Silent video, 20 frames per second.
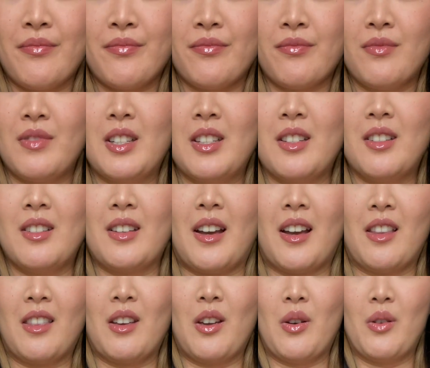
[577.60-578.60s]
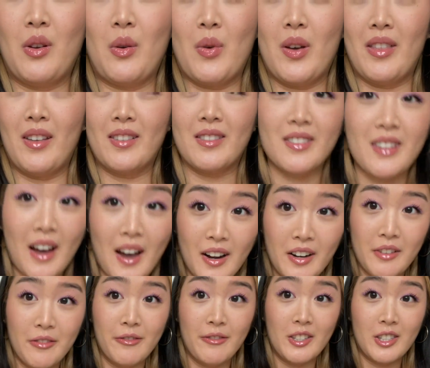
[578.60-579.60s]
is like the only one that's kind of
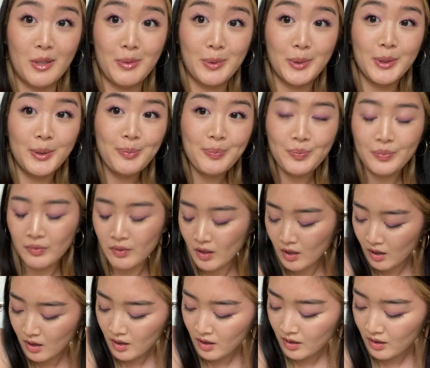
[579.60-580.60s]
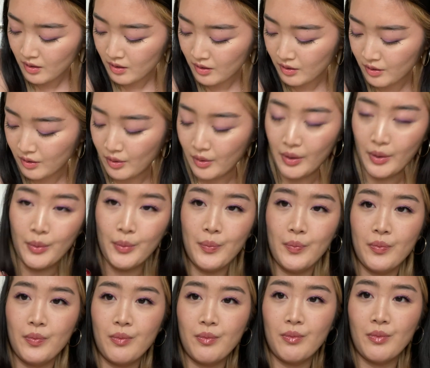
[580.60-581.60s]
visible. So
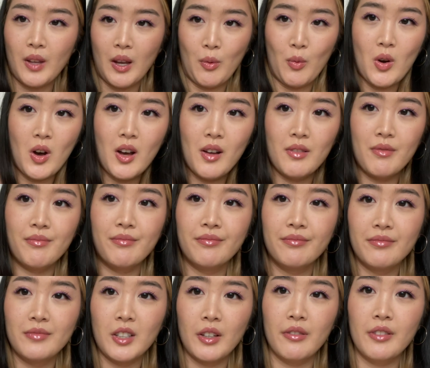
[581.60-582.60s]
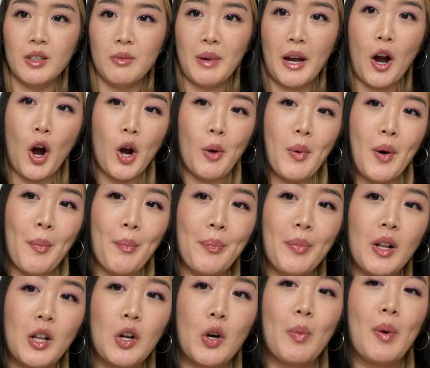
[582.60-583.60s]
I want to fill my arm up a
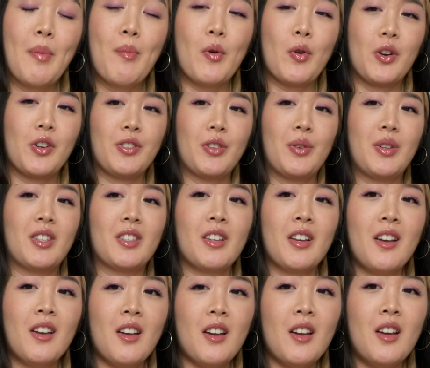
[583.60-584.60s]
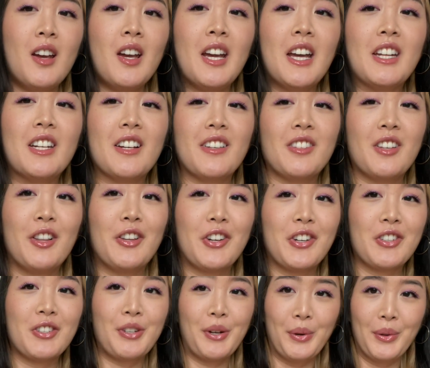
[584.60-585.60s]
little bit more so it doesn't look
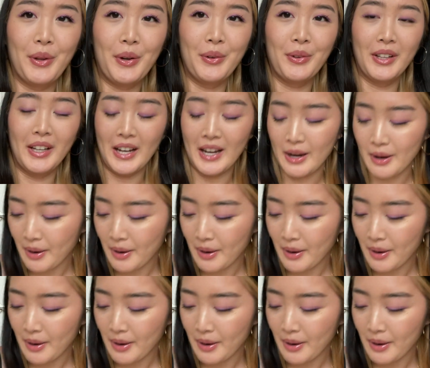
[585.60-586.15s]
so lonely.